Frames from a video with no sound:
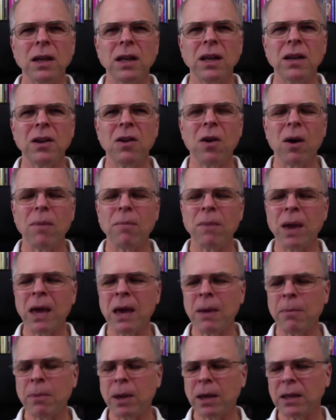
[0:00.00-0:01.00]
Now, it may
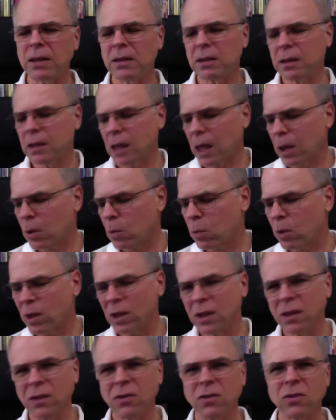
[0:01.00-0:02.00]
have been like
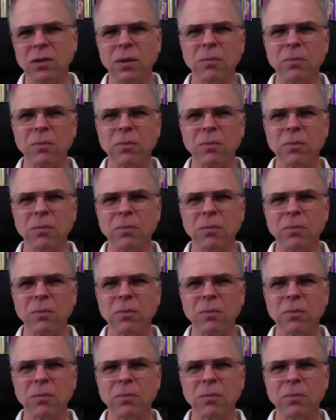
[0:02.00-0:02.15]
Willie's.